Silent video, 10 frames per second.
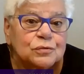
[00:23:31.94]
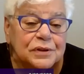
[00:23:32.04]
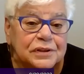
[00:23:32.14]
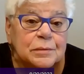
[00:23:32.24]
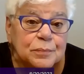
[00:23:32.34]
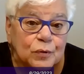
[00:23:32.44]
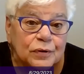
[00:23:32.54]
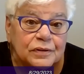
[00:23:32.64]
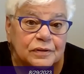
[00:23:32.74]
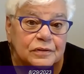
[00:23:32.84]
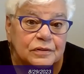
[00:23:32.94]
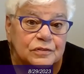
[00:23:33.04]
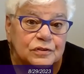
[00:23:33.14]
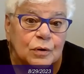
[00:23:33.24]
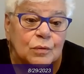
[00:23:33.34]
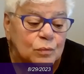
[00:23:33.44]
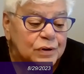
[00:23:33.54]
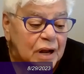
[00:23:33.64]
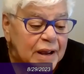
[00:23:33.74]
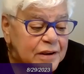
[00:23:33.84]
is really important so
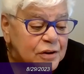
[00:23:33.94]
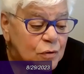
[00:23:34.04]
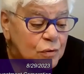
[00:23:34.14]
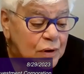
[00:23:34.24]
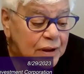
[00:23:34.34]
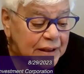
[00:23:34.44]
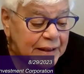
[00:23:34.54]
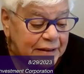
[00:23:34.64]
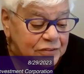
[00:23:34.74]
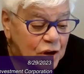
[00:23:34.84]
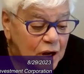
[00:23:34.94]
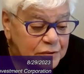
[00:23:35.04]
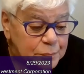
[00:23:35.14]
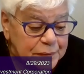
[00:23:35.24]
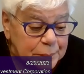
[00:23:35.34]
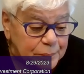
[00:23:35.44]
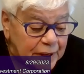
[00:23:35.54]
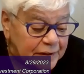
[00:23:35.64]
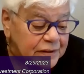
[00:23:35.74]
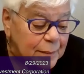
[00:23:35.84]
when I go and talk to people
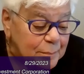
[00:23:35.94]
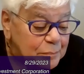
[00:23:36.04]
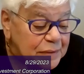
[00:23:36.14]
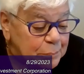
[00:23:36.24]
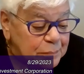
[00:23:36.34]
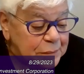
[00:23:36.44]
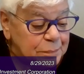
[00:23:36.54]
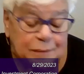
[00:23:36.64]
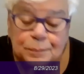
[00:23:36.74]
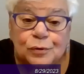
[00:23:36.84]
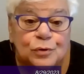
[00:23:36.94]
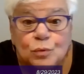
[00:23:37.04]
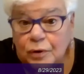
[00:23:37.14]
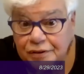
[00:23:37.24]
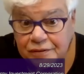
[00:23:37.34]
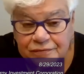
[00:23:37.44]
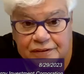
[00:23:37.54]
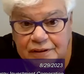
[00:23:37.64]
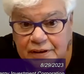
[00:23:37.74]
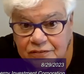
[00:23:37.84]
and uh, meet, meet people who worked at
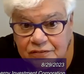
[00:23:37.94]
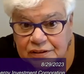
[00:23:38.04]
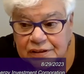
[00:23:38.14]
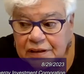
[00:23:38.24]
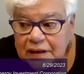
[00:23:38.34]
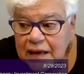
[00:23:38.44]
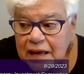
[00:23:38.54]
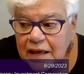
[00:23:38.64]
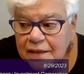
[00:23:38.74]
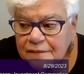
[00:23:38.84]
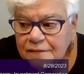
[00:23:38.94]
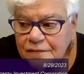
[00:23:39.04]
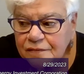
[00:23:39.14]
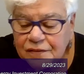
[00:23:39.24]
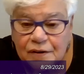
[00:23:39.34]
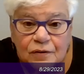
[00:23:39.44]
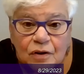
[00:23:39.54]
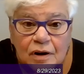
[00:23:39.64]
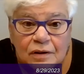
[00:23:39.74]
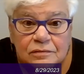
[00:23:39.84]
VEIC,
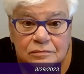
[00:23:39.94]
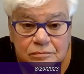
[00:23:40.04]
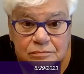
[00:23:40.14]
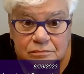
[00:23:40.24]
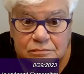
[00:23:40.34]
there are